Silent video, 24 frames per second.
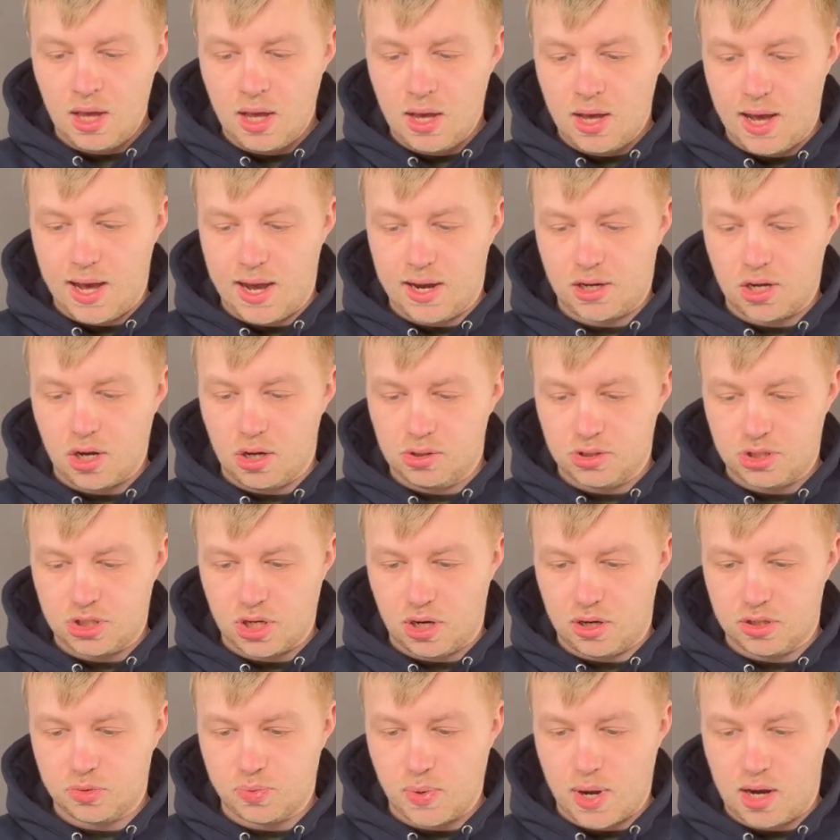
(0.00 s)
Uh,
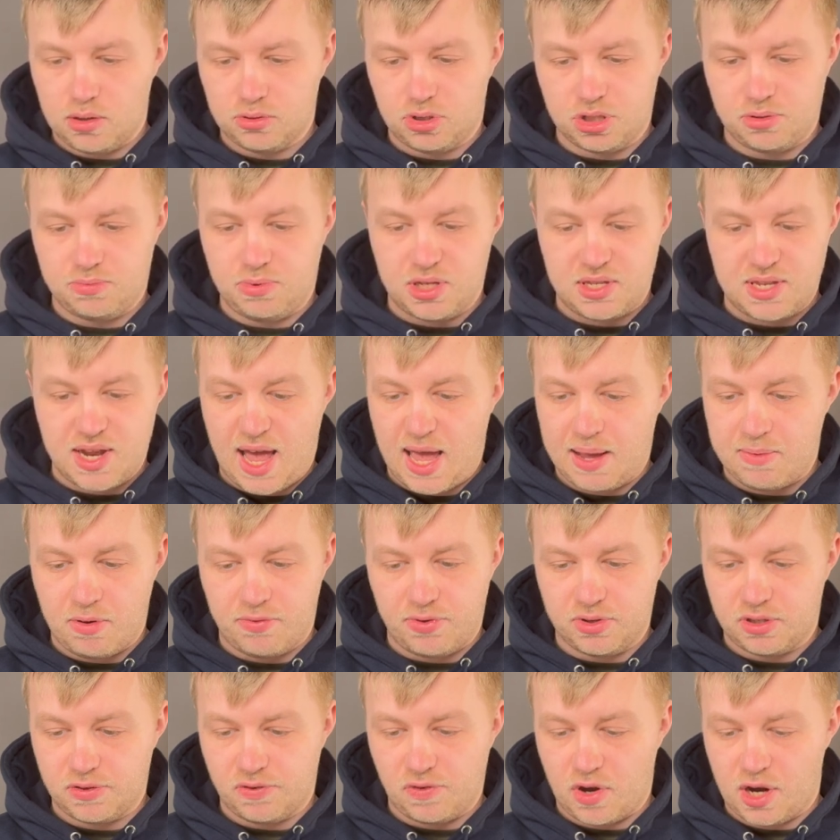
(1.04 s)
console as well, just the name of
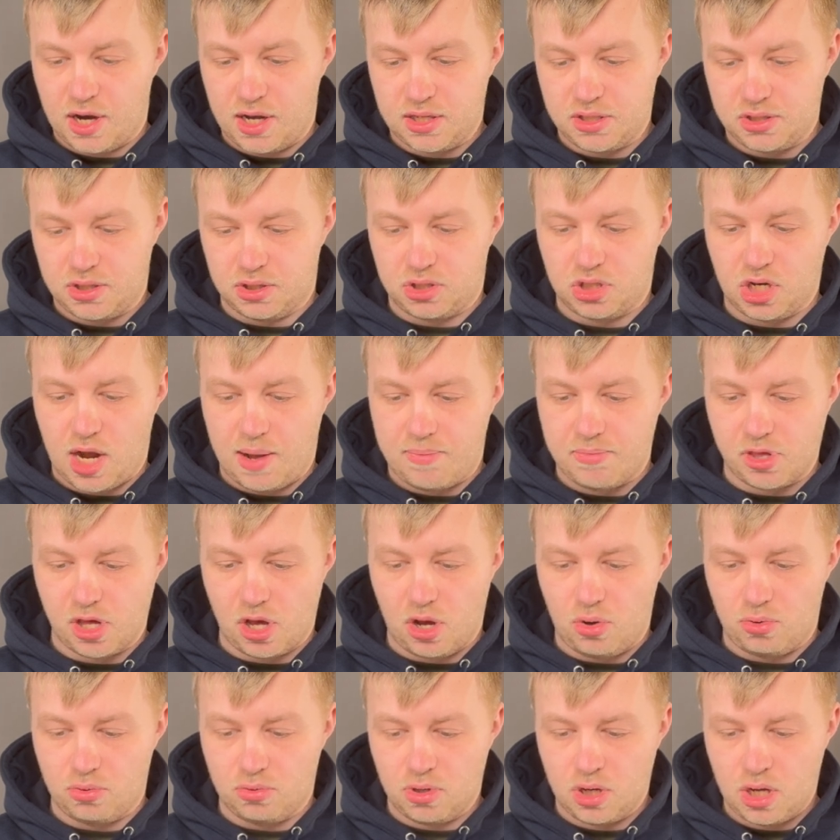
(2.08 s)
the device, the time
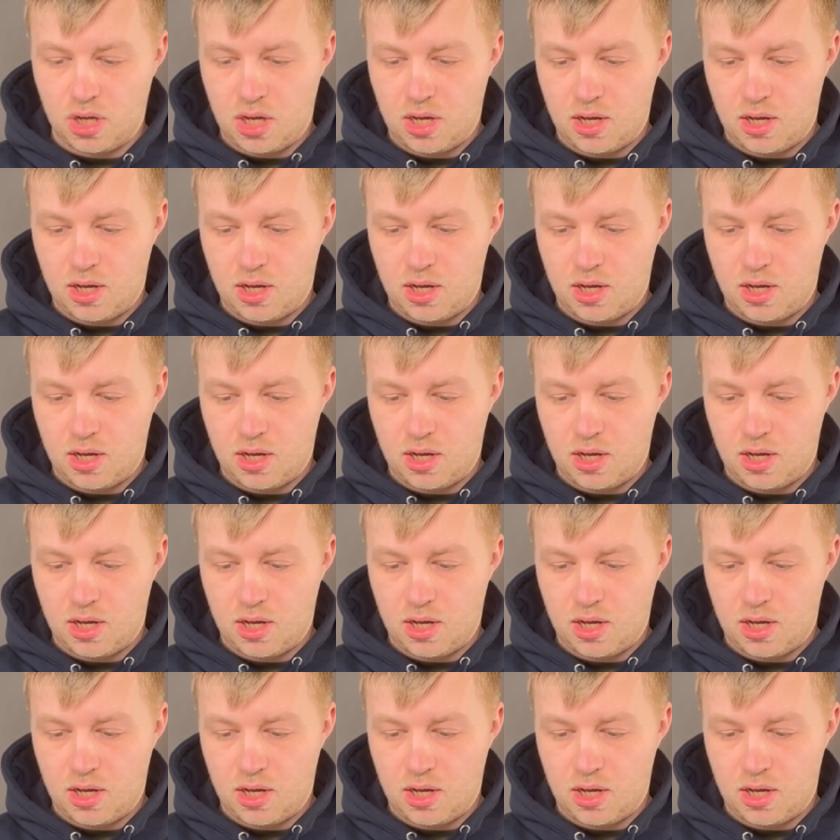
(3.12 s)
zone,